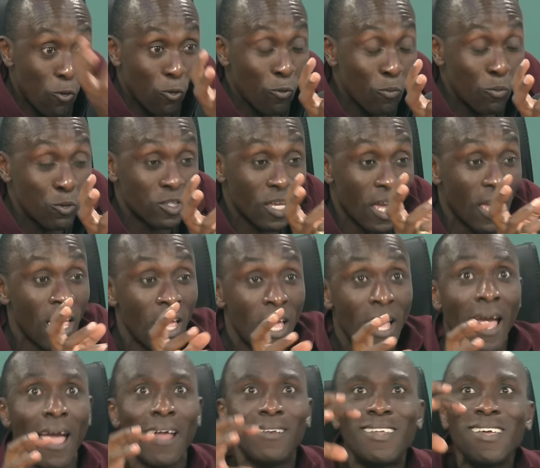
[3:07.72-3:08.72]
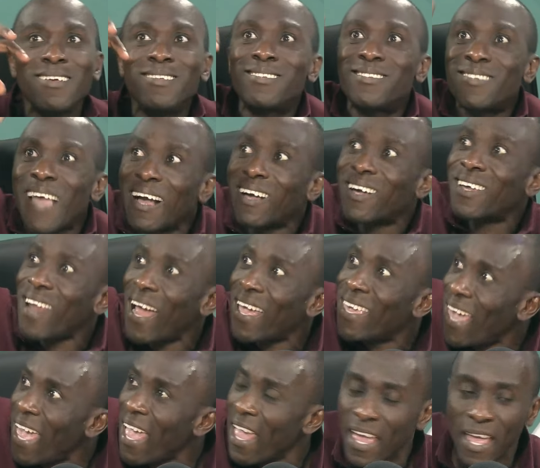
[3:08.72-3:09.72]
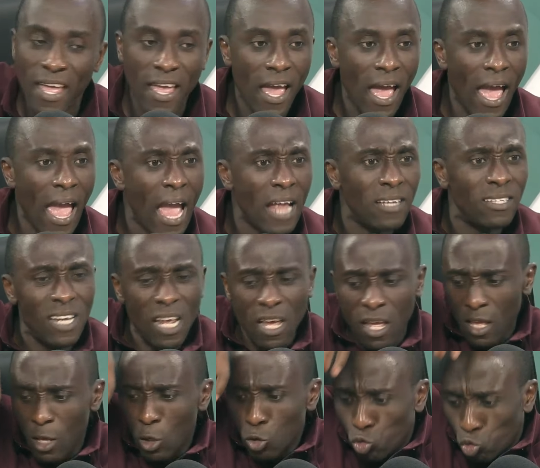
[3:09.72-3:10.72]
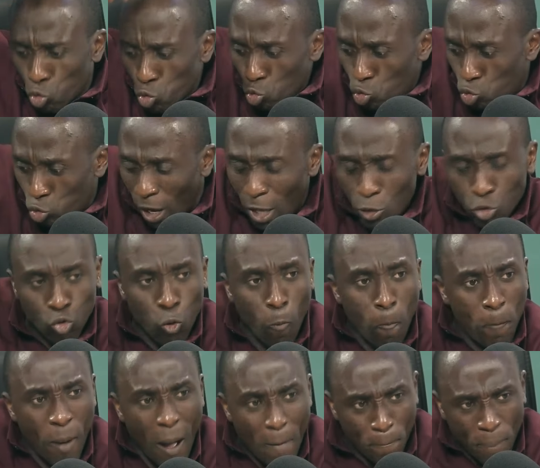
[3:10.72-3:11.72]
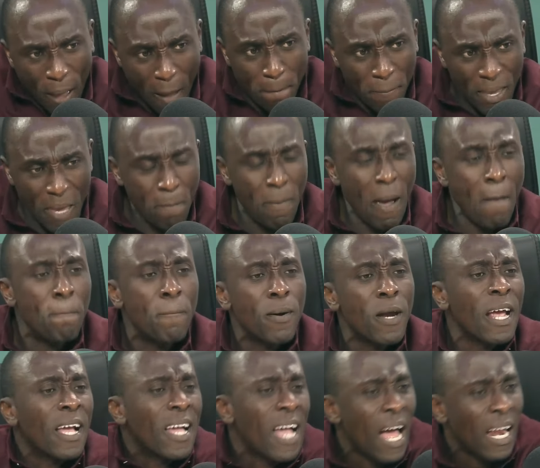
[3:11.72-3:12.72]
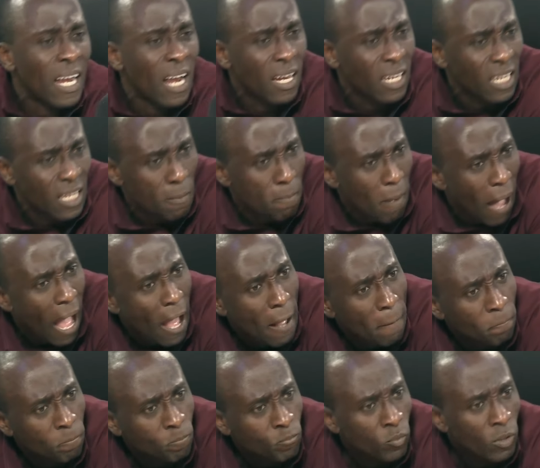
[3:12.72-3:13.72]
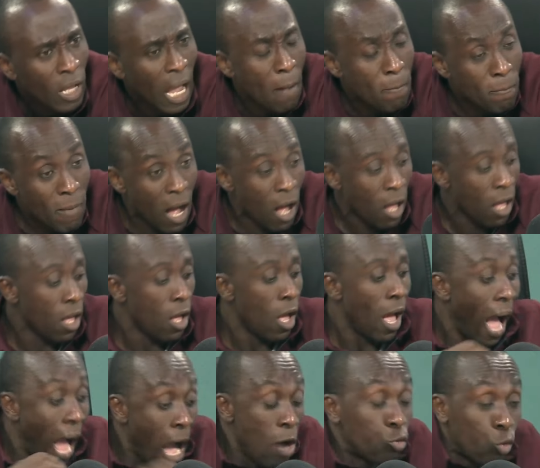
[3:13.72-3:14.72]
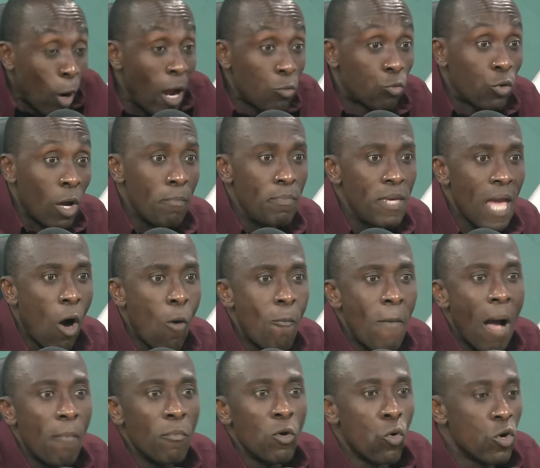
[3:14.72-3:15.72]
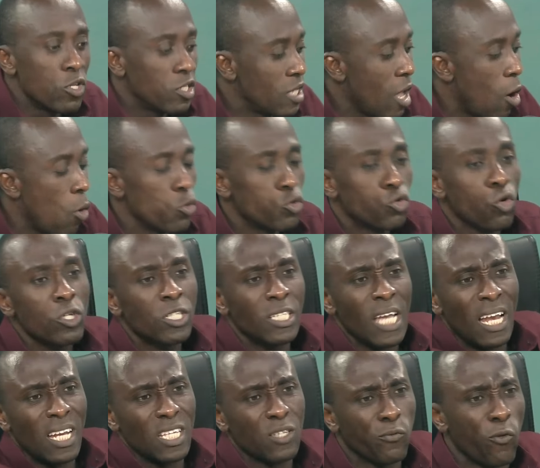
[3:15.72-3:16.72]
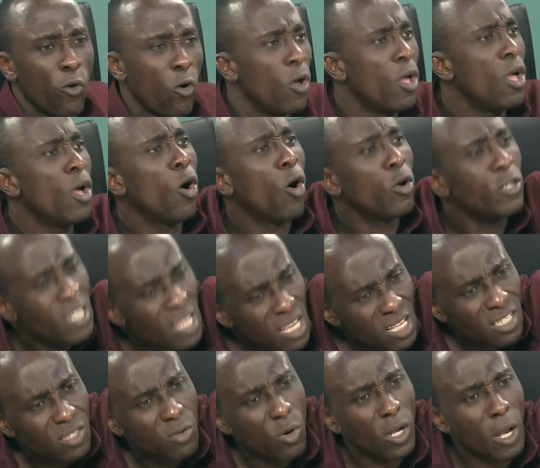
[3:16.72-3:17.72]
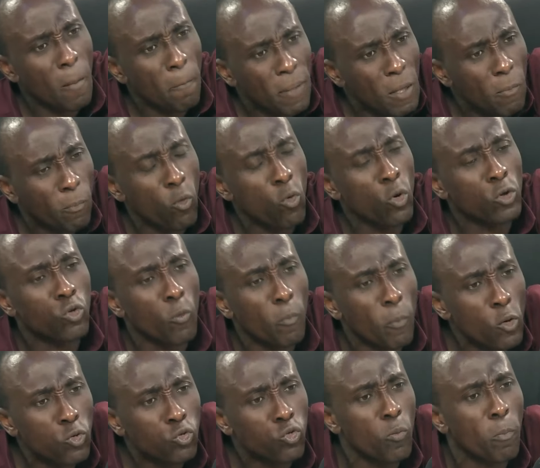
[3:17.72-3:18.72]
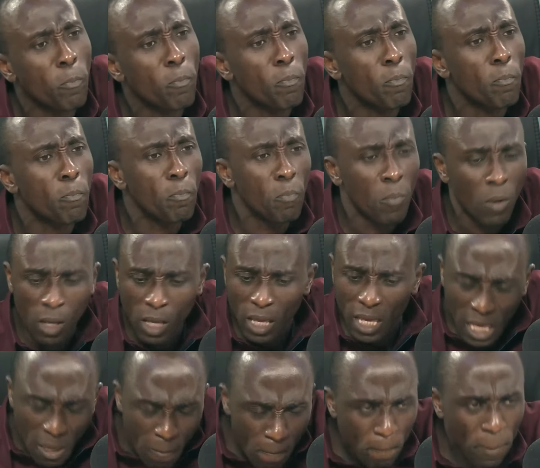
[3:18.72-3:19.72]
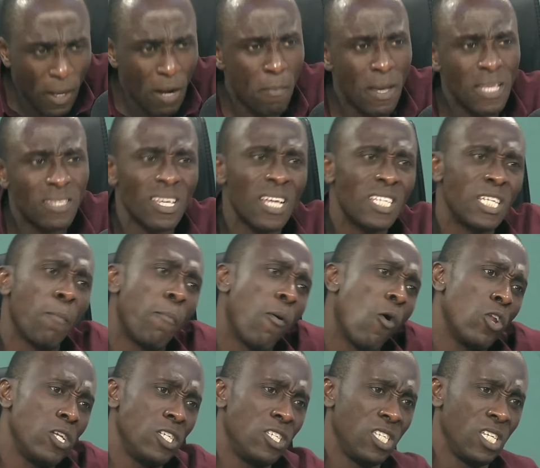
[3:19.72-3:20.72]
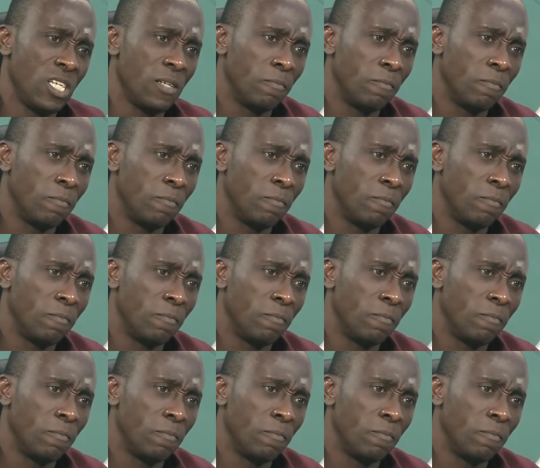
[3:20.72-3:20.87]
no mu say e din sacraye e di sunsan so papa bi be bregana ni ba. Ama ankwankwa bia o maami wo ska o socialist for these were the people who were supposed to implement such a policy